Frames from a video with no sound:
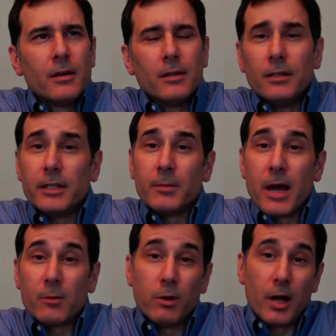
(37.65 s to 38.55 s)
the
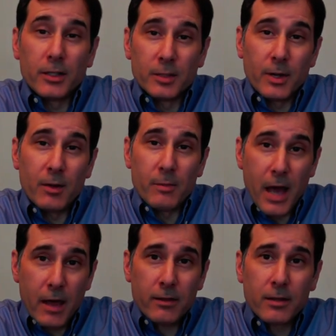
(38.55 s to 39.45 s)
LeanMath blog is about
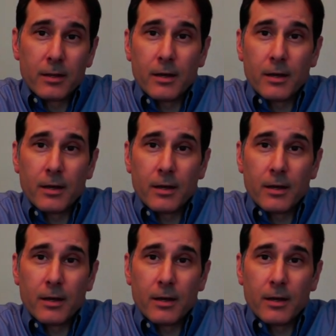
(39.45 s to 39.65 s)
math.